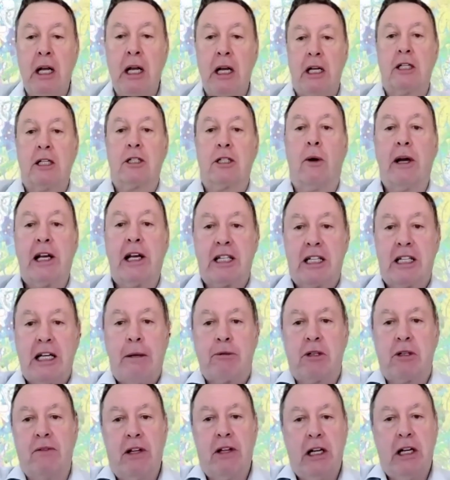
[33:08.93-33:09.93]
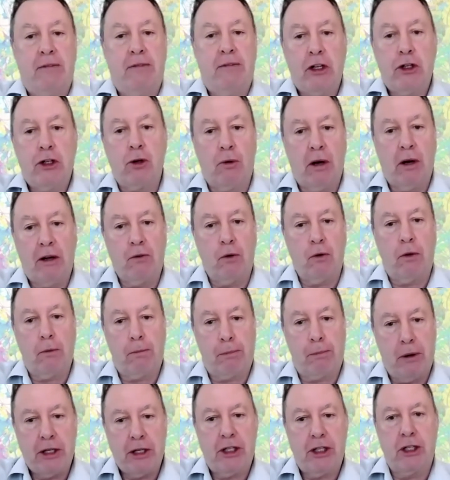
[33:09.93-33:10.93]
So I accept on the individual level, the
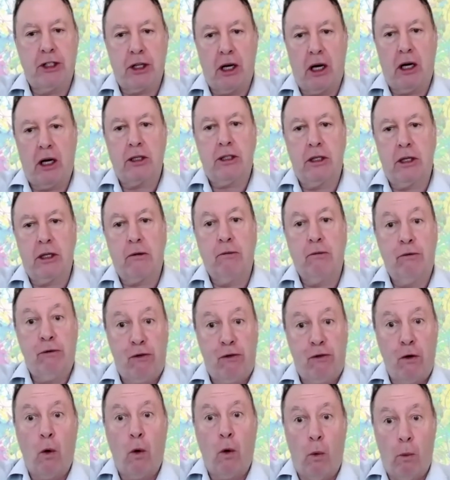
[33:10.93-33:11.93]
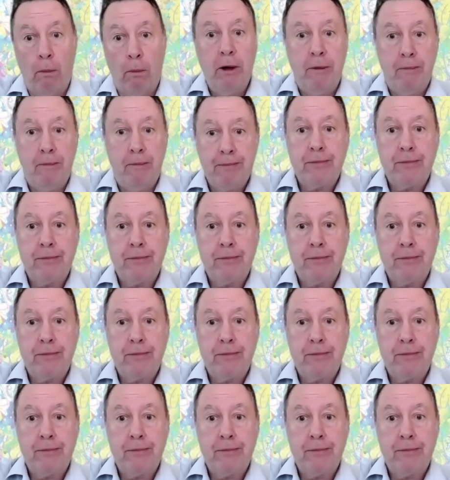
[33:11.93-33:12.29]
pressures are to conform